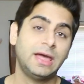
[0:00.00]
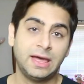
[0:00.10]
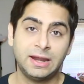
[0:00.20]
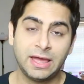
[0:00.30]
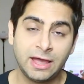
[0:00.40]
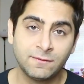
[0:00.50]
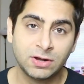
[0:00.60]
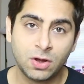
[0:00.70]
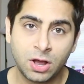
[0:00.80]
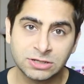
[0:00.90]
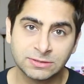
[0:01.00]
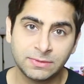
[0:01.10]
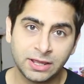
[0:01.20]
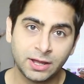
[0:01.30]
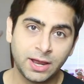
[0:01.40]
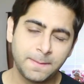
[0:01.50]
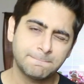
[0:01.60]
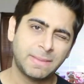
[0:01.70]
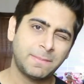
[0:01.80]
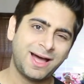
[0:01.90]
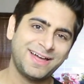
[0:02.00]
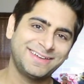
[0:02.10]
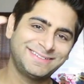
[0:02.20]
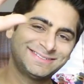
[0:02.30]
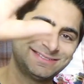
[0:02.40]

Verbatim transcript: and have an awesome day ahead. Bye-bye.